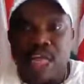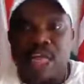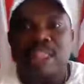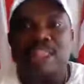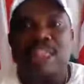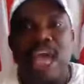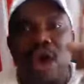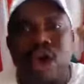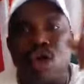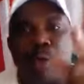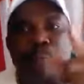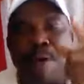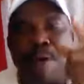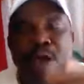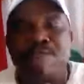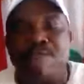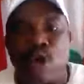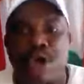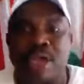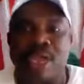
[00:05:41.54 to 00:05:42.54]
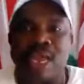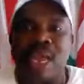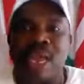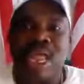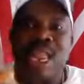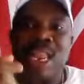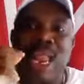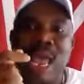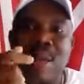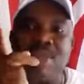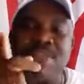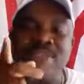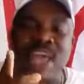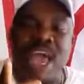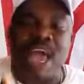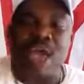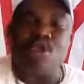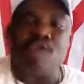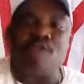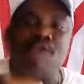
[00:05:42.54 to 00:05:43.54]
They're going to pay for it. Let me
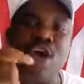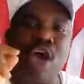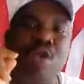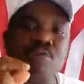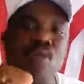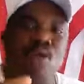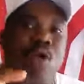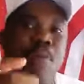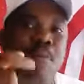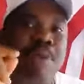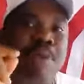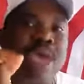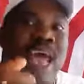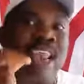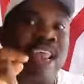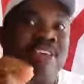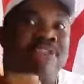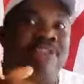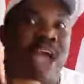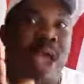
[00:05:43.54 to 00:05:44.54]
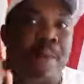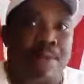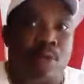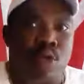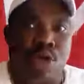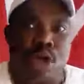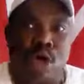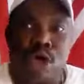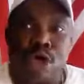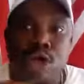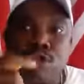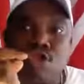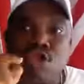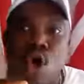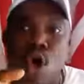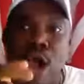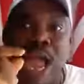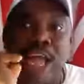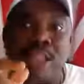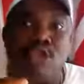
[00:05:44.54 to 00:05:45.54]
tell you, Facebook will be an example
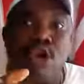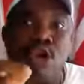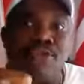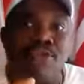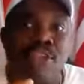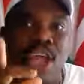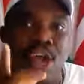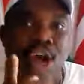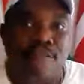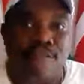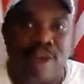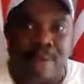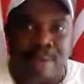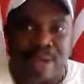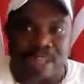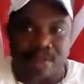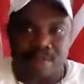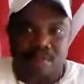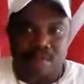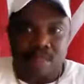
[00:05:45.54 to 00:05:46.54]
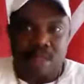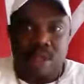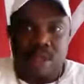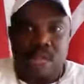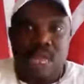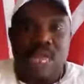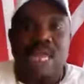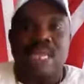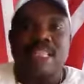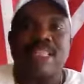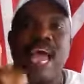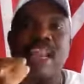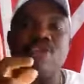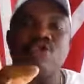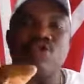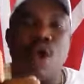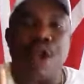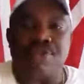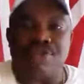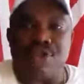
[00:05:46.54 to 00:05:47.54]
to a Edo state government. That
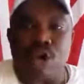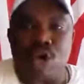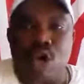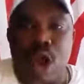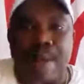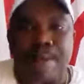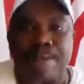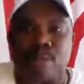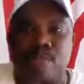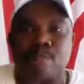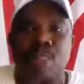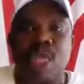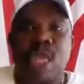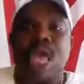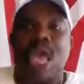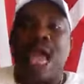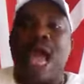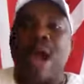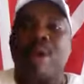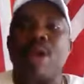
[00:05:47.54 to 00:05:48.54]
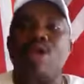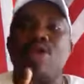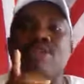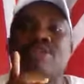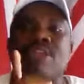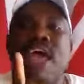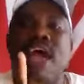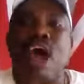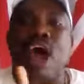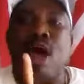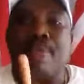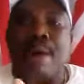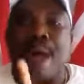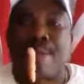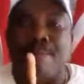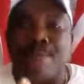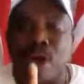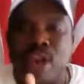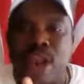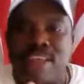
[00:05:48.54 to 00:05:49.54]
is what is going to happen. I want to tell all my
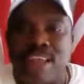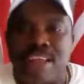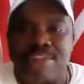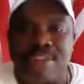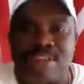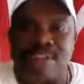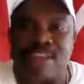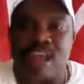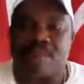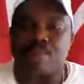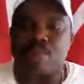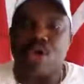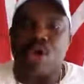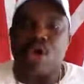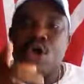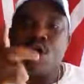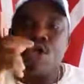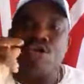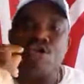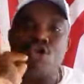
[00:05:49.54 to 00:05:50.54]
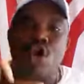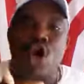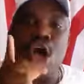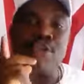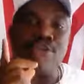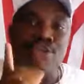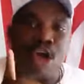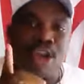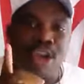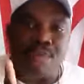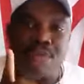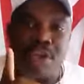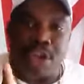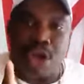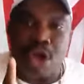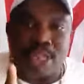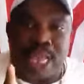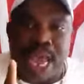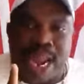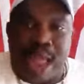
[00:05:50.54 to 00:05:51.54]
brothers and sisters, you all saw the
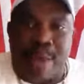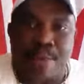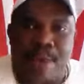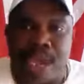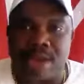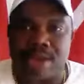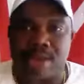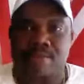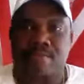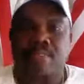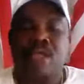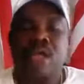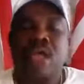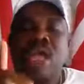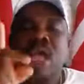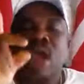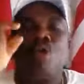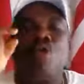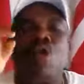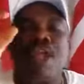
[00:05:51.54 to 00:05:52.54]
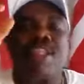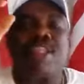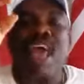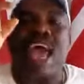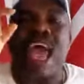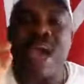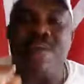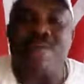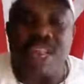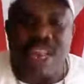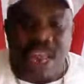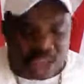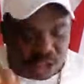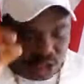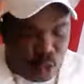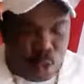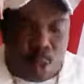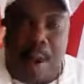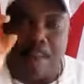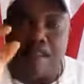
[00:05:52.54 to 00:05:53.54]
video that I made with evidence
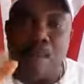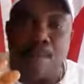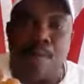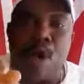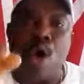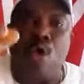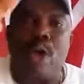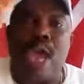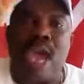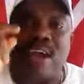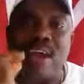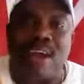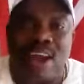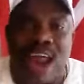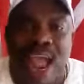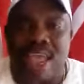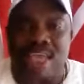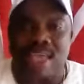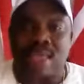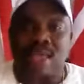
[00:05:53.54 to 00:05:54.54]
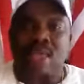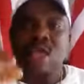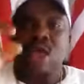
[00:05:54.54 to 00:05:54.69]
when people were crying.